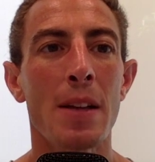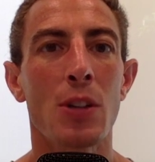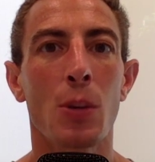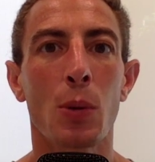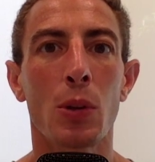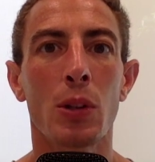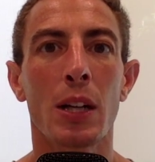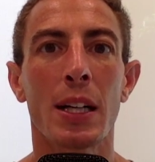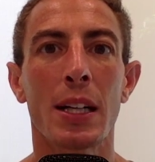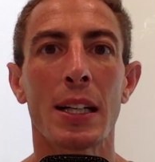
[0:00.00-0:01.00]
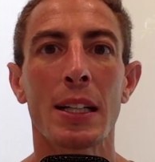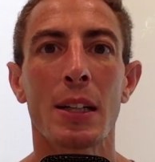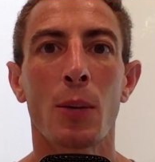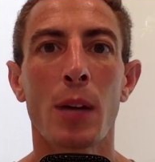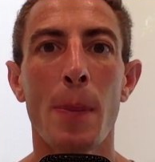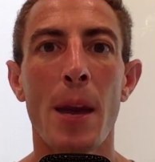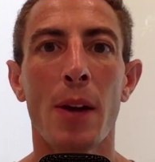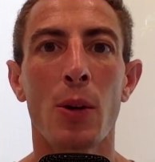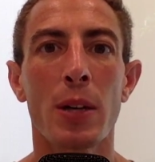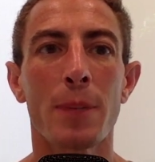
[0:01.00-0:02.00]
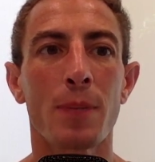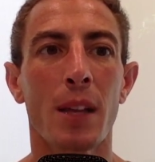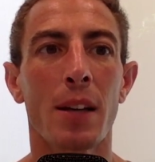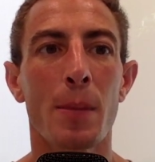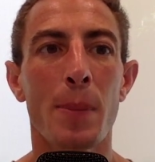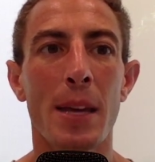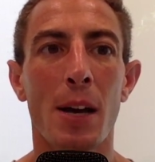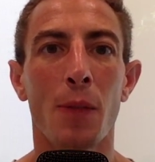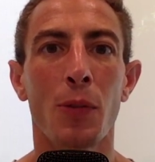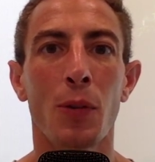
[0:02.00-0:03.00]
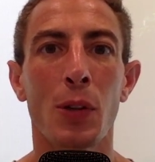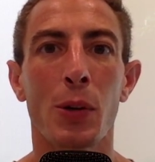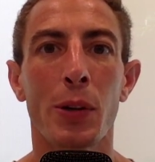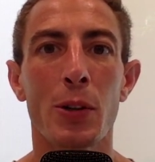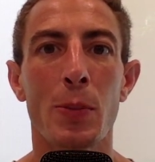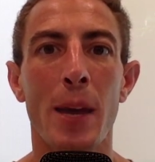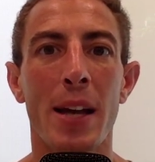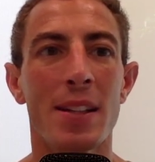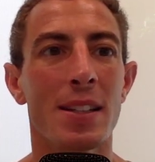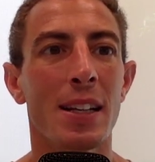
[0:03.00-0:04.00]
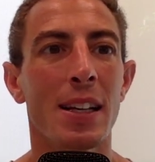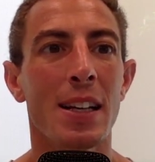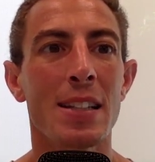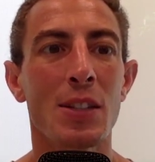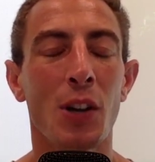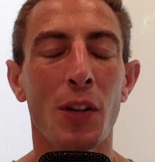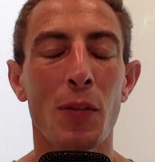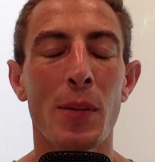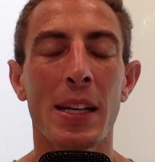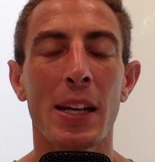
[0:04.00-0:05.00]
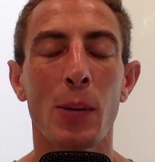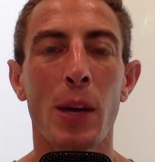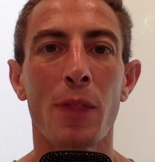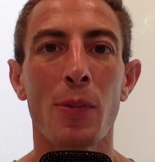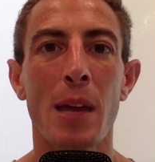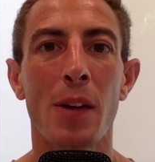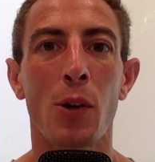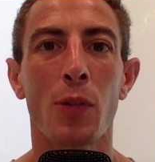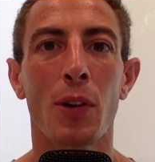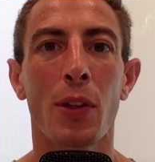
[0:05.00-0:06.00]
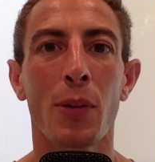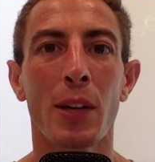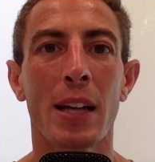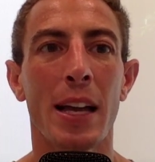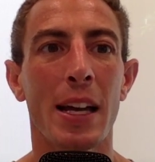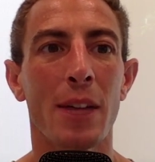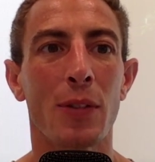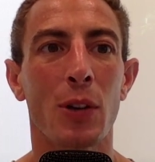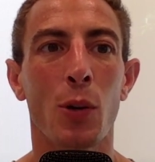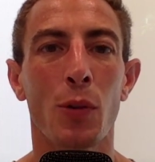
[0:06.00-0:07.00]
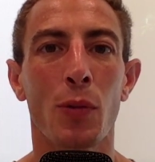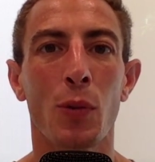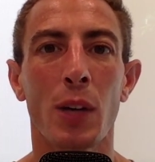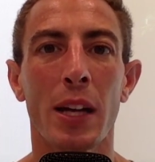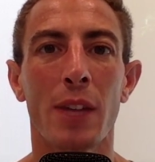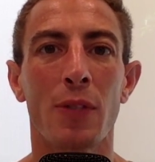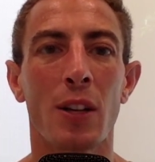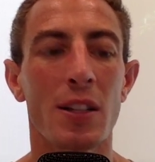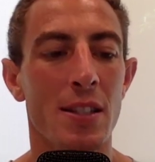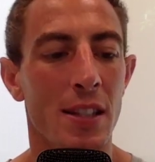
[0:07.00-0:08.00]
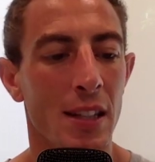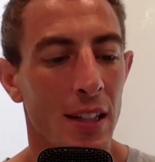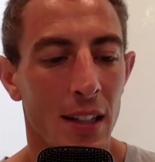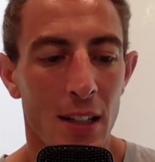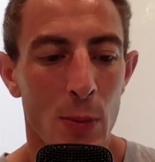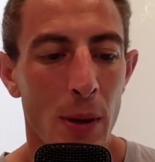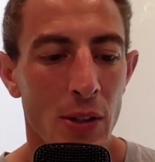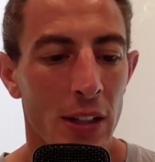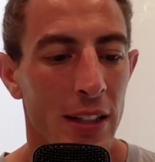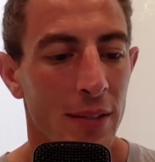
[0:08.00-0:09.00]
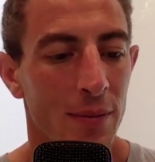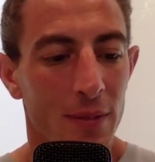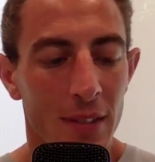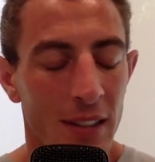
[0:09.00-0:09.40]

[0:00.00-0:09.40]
So we'll get back on it and it'd be helpful if the Orioles bats because it's hard for me to get away from that over 3.5 or over 4.5 runs, especially